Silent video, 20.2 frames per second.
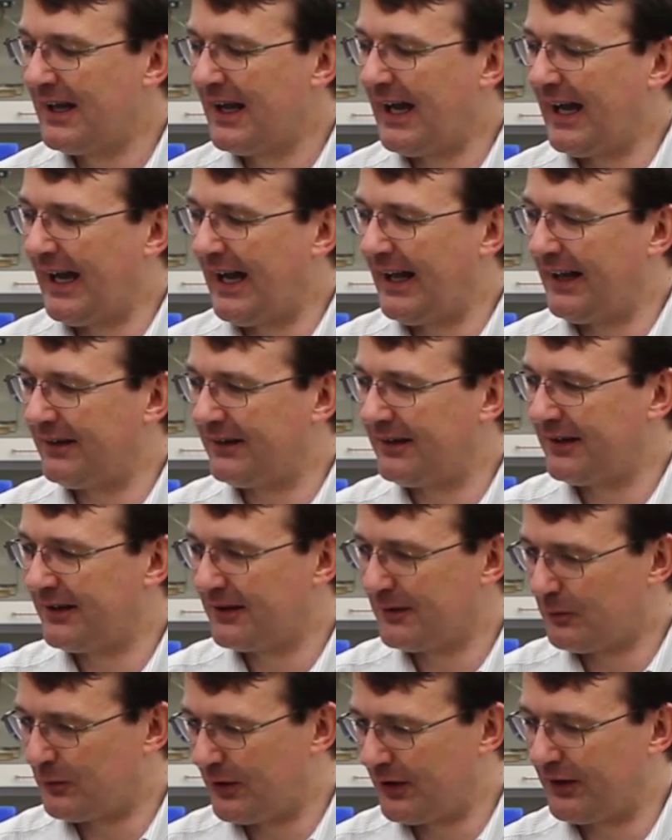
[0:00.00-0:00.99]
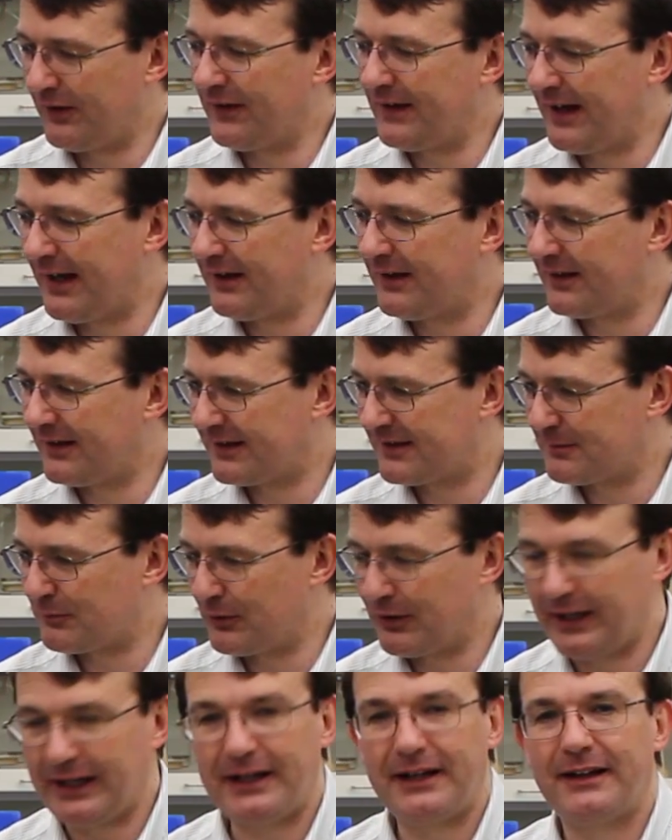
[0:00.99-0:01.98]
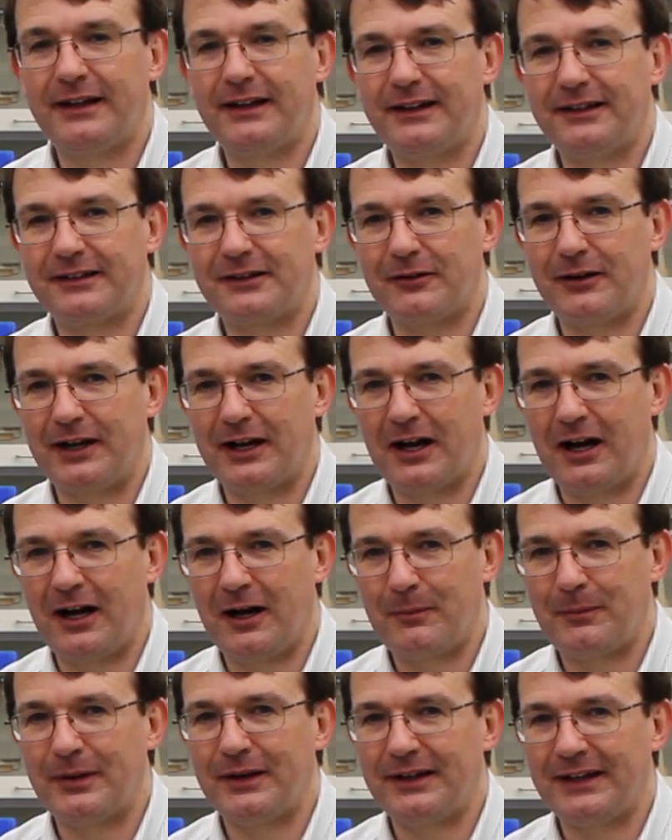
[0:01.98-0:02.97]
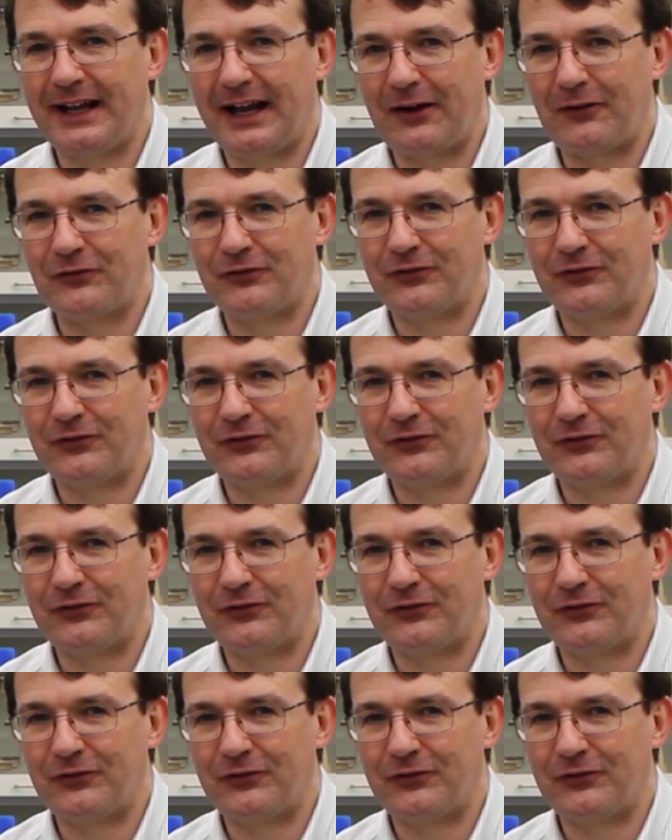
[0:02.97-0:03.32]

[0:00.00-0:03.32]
and the one on the end of the spring is going up and down